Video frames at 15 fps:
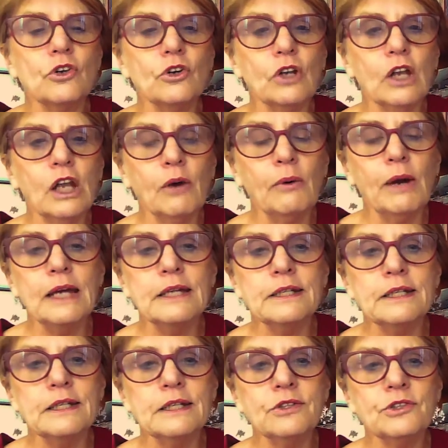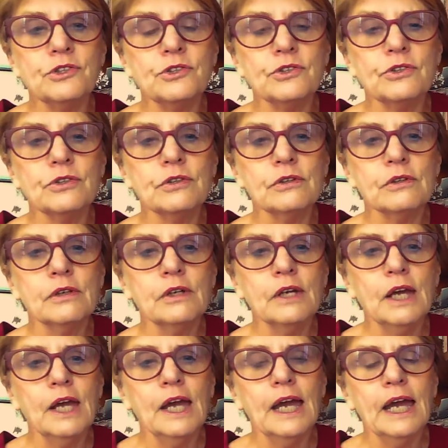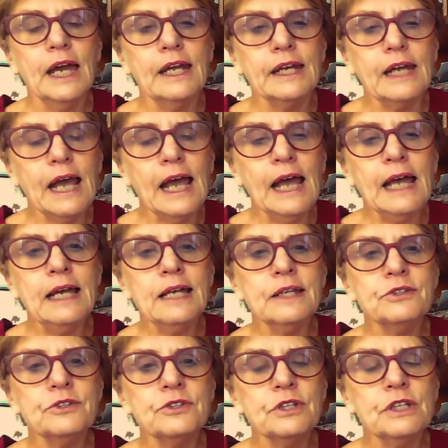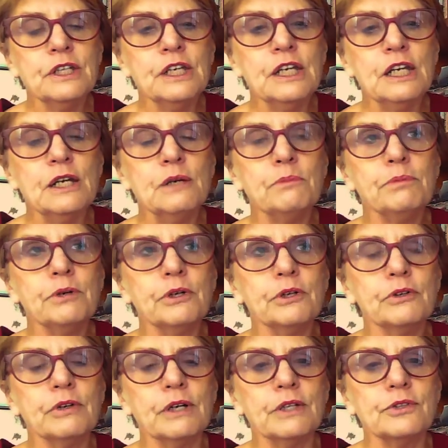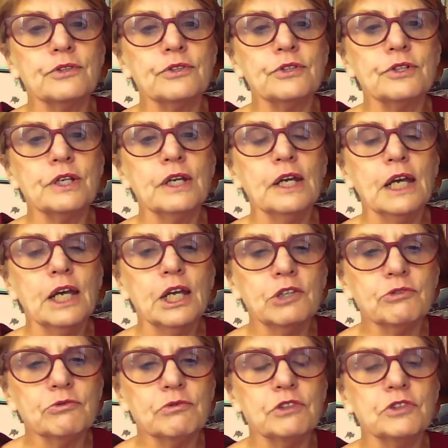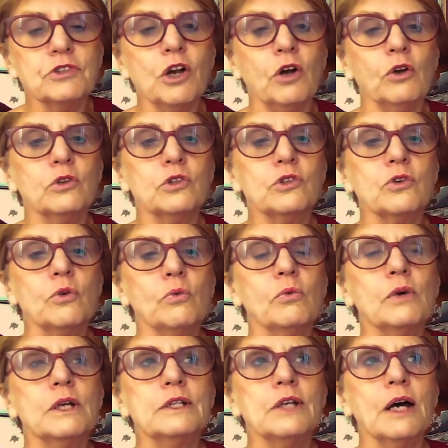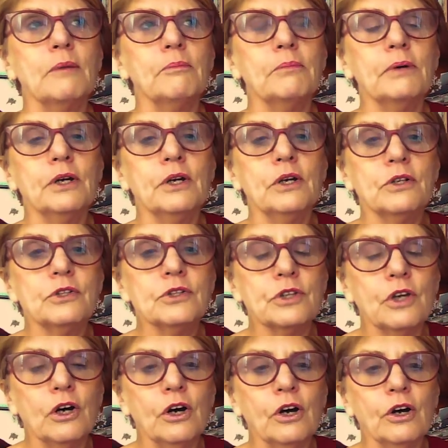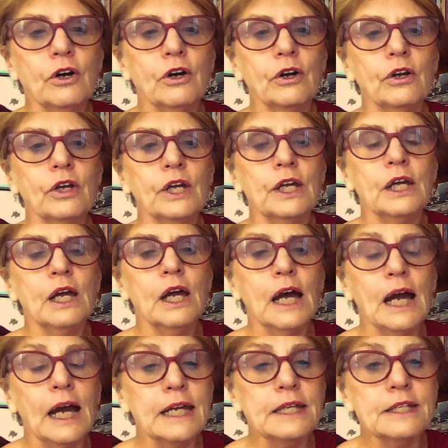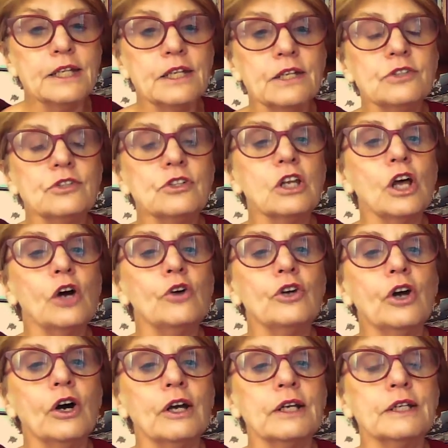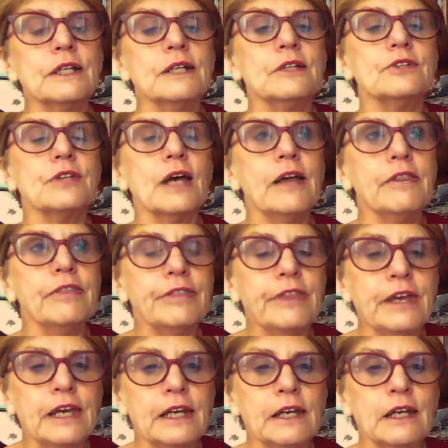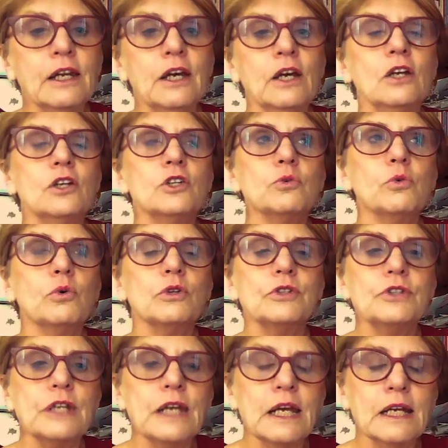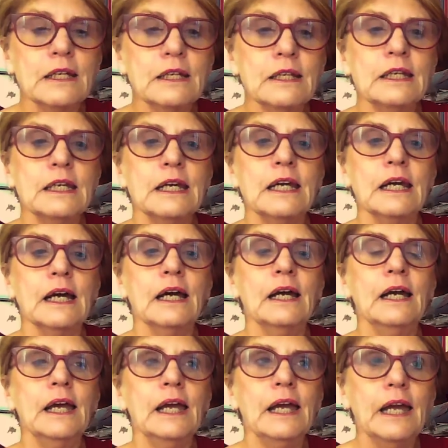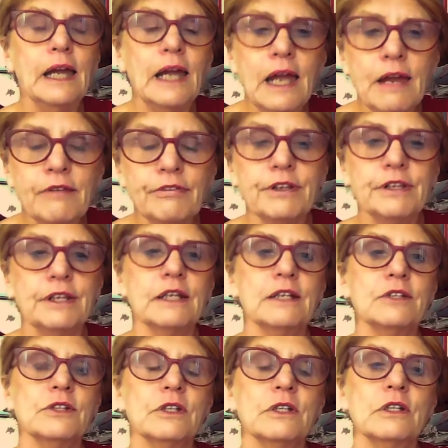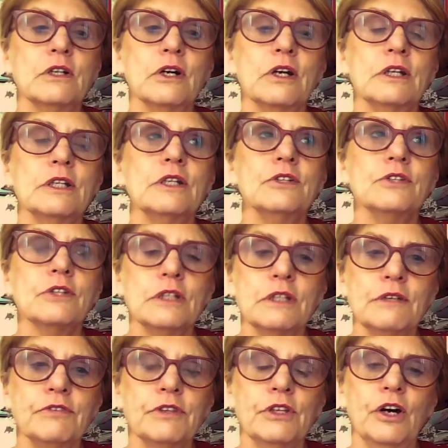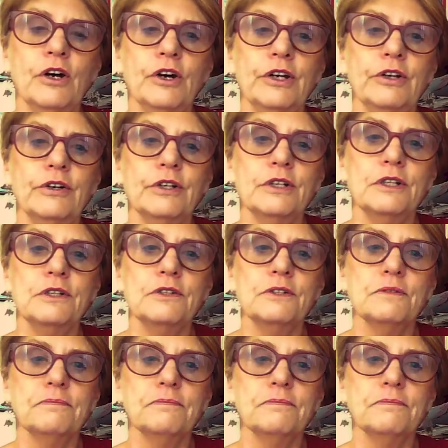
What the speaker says: low 80s. And as the year progressed, his results went up to the high 80s, low 90s, and then towards the end of the year, everything is in the 90s and even the high 90s.